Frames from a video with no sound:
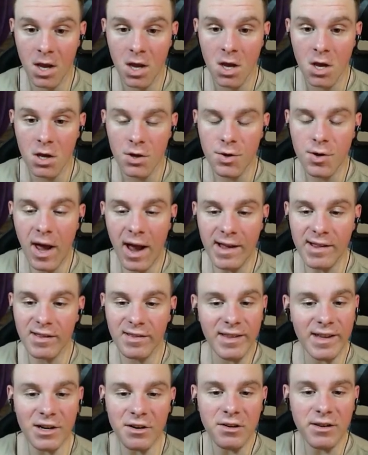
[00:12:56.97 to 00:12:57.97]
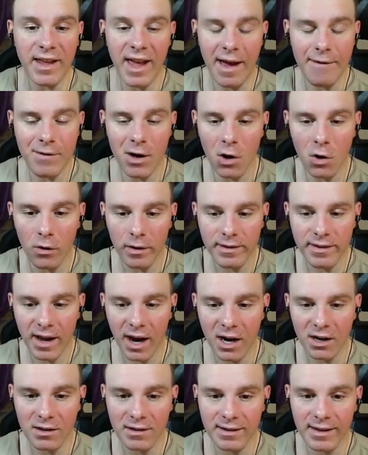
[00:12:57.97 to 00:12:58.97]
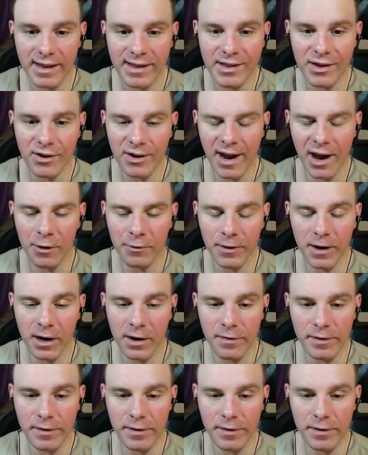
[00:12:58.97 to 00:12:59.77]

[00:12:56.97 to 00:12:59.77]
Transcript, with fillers: You guys literally have a whole entire lizard out there in the